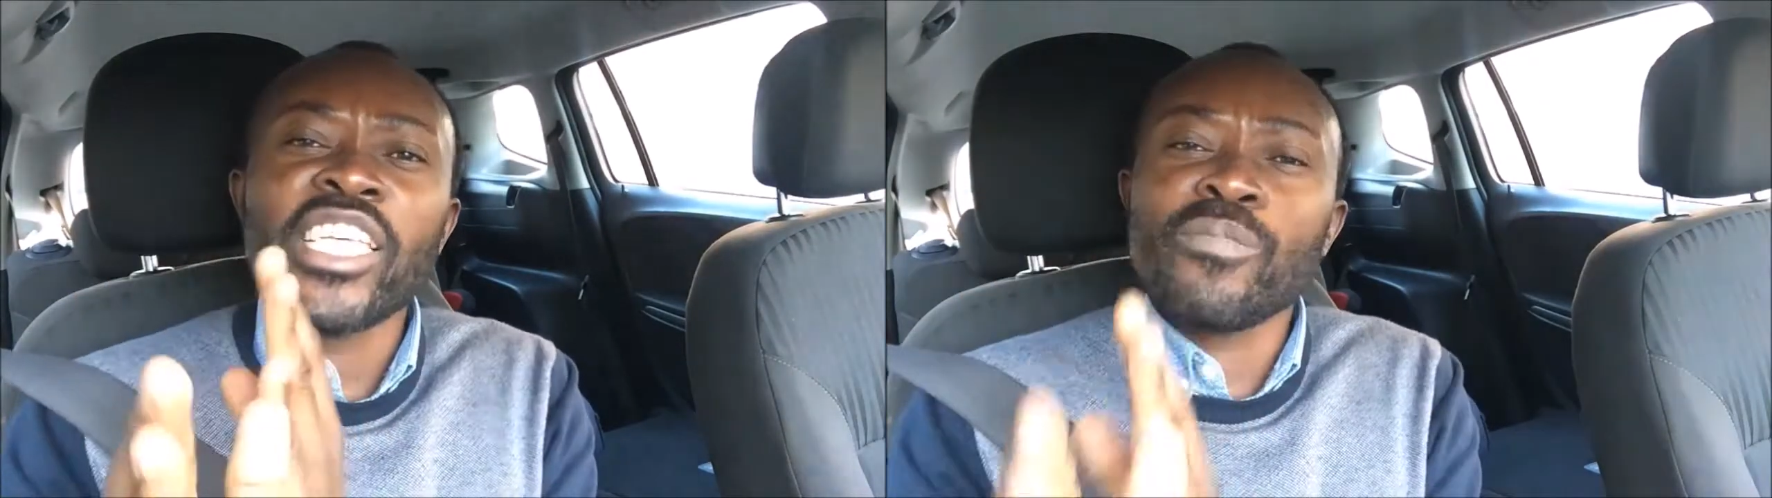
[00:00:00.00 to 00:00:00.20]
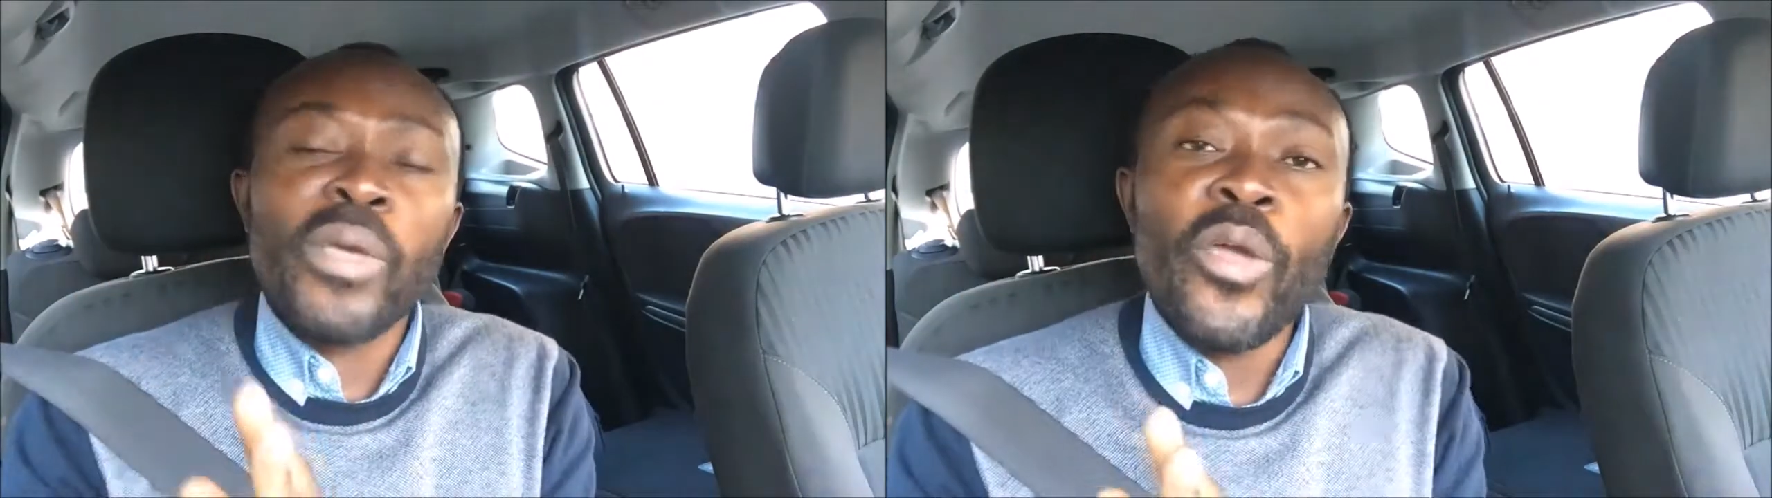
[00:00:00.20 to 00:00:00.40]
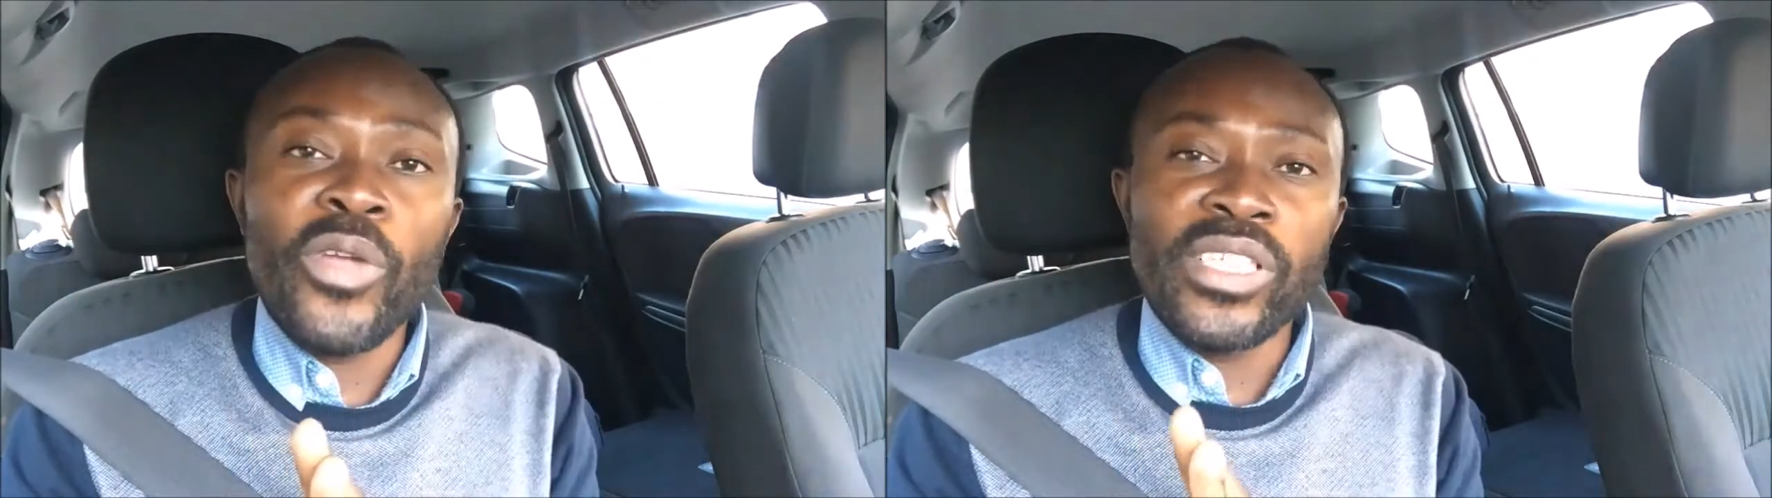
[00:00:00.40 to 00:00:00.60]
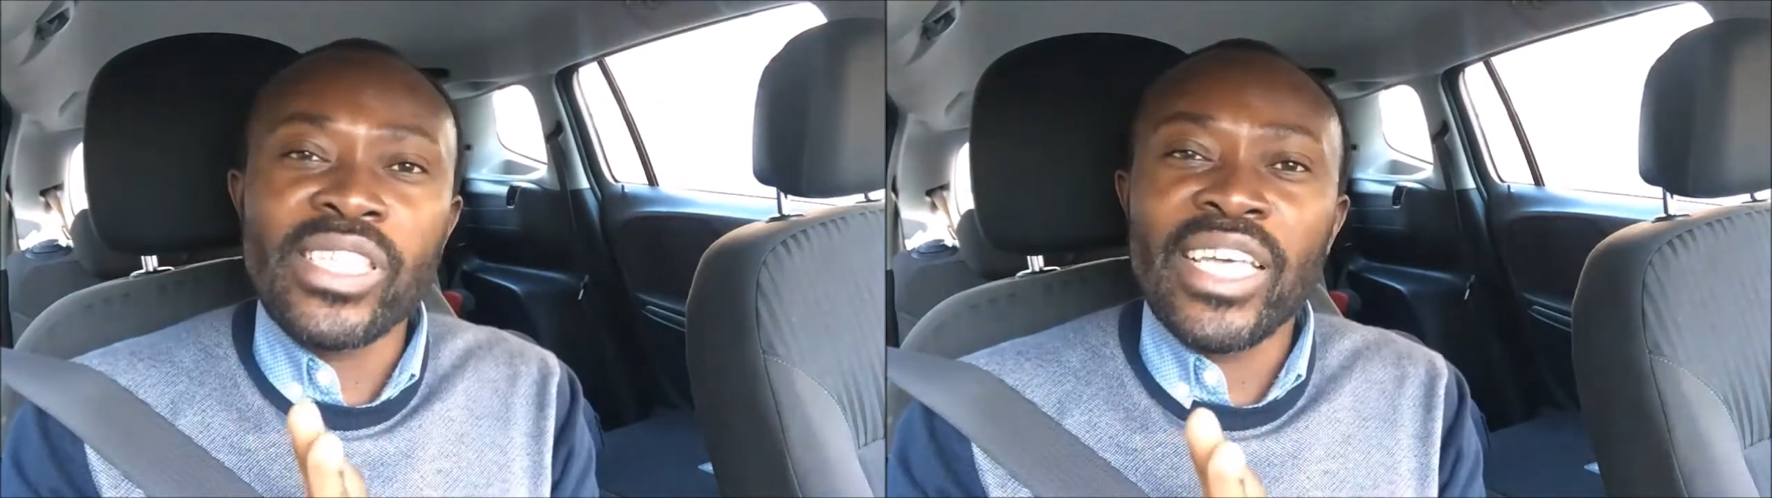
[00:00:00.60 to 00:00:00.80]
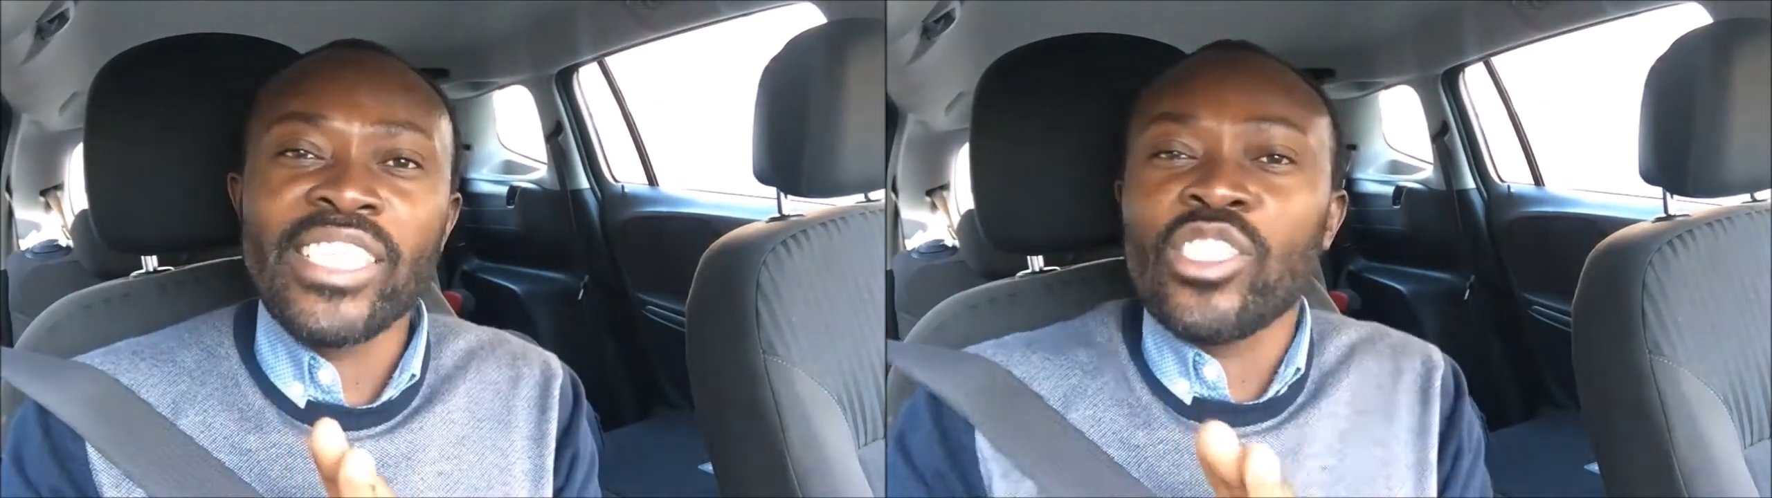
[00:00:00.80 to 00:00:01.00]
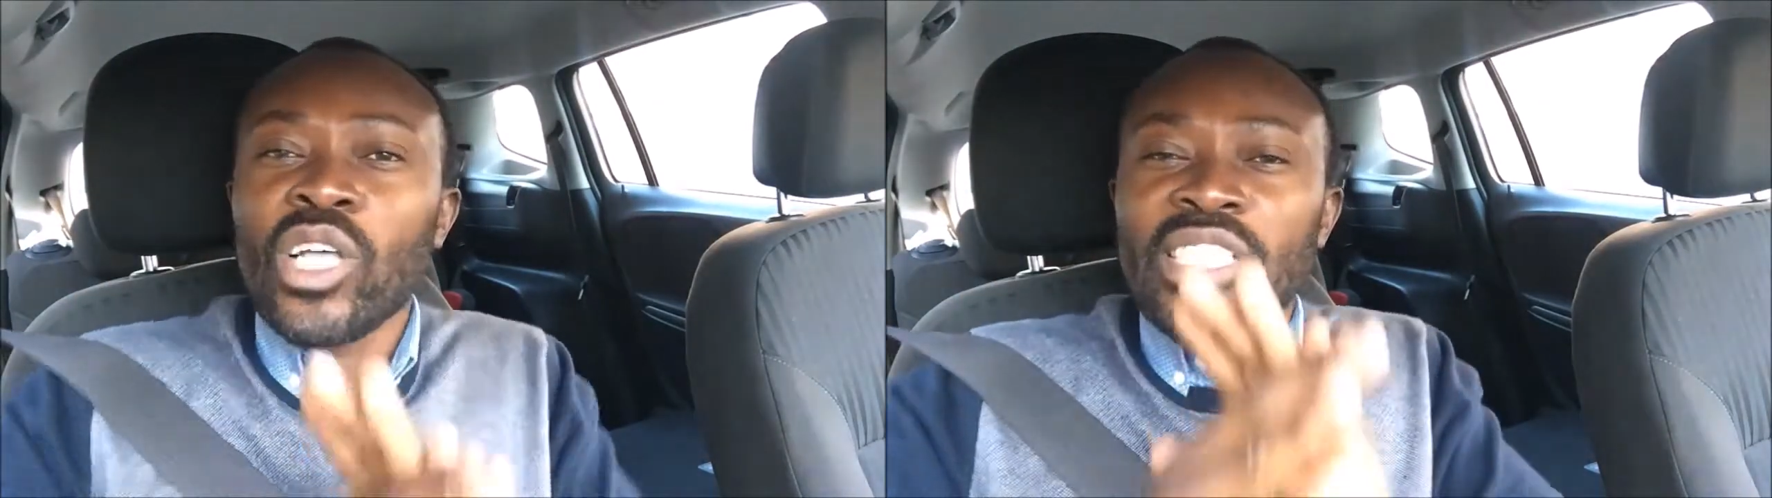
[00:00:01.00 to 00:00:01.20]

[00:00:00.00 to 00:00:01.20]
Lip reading: experience, it's